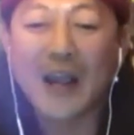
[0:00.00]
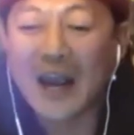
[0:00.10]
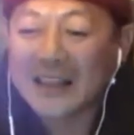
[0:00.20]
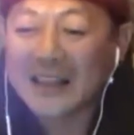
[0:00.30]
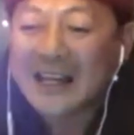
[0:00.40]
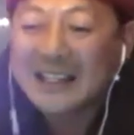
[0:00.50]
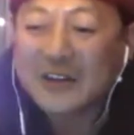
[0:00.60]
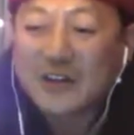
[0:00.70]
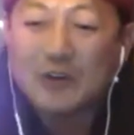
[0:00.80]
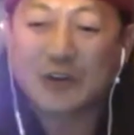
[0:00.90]
I like to
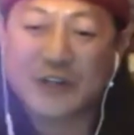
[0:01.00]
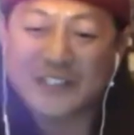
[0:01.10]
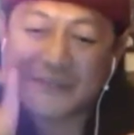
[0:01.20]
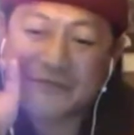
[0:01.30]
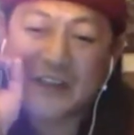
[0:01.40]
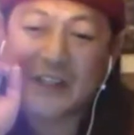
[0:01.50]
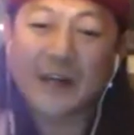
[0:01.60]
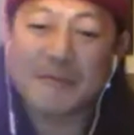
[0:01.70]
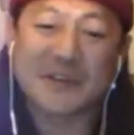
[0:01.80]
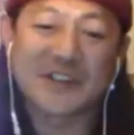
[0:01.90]
do tricks and fill it
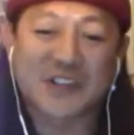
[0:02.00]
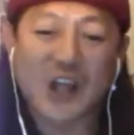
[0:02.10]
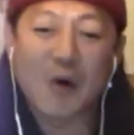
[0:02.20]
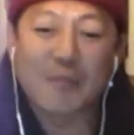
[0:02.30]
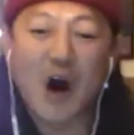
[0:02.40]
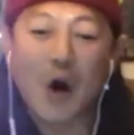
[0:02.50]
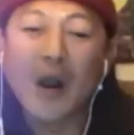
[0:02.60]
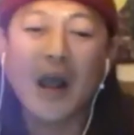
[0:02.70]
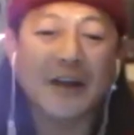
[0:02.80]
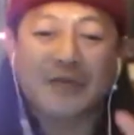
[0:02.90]
up in slow-mo.
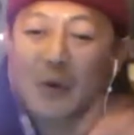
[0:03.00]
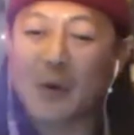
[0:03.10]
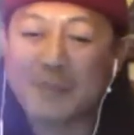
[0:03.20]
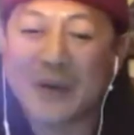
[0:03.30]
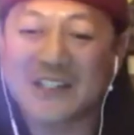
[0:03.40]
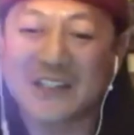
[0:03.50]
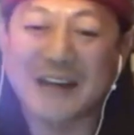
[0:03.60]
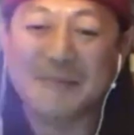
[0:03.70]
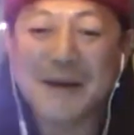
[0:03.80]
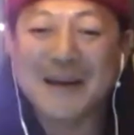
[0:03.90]
I throw a pitch like
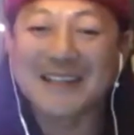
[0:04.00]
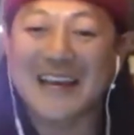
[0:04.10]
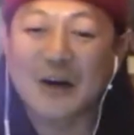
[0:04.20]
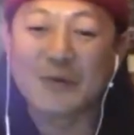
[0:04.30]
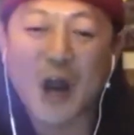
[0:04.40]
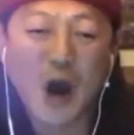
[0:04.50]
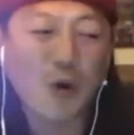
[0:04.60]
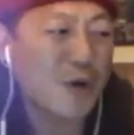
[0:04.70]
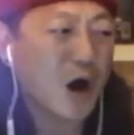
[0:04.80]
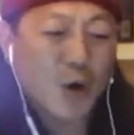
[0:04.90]
my Hideo
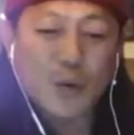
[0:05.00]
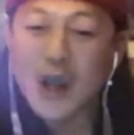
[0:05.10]
Nomo.